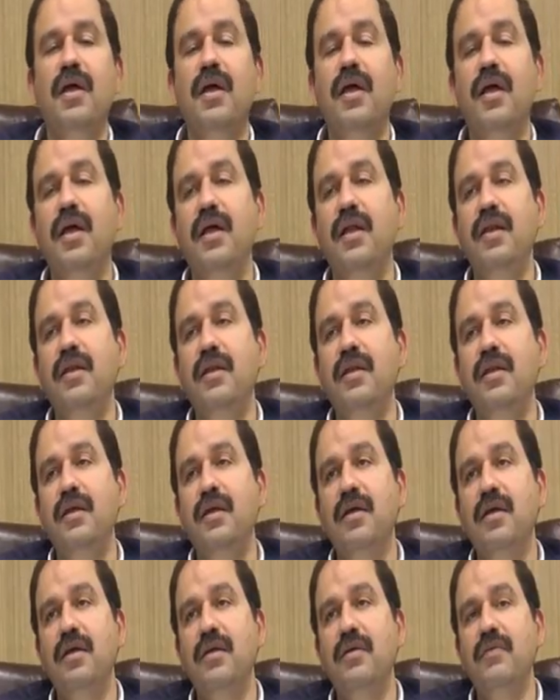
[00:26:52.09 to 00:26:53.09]
and
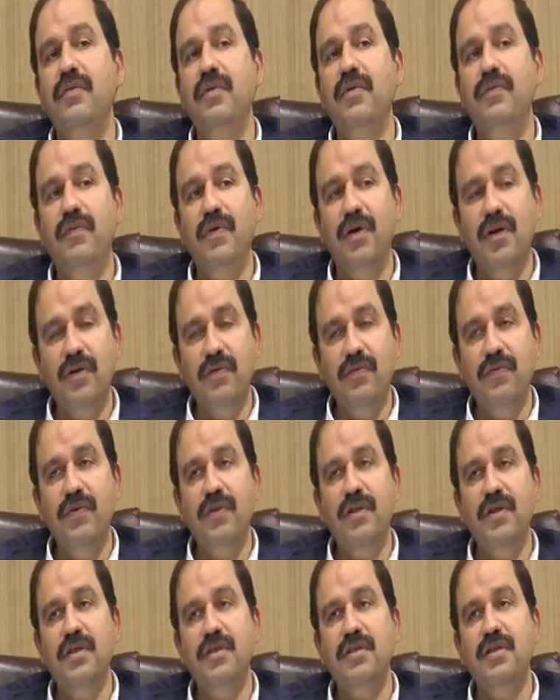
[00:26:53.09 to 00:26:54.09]
we work
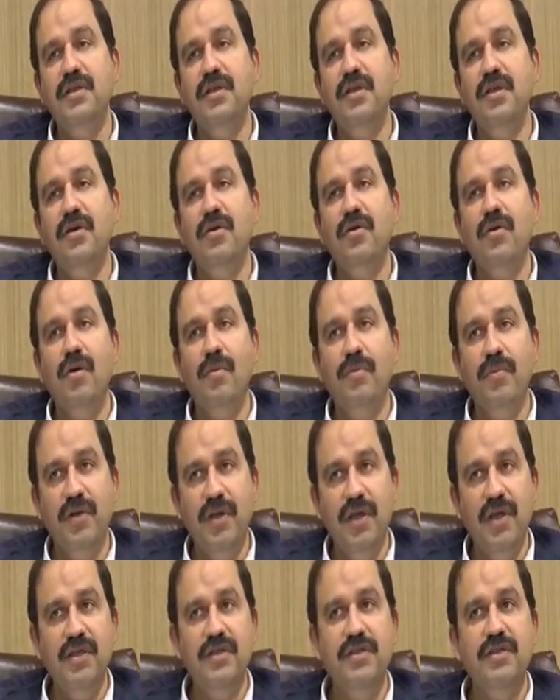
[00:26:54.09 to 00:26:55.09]
with it in a
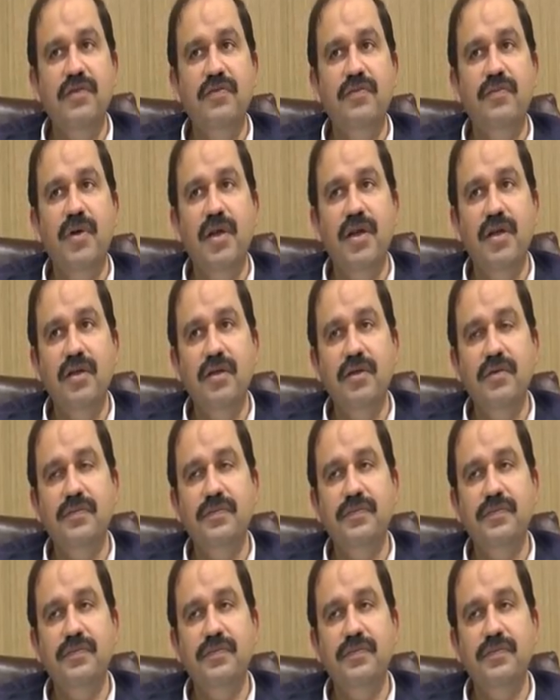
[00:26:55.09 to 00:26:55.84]
comprehensive manner,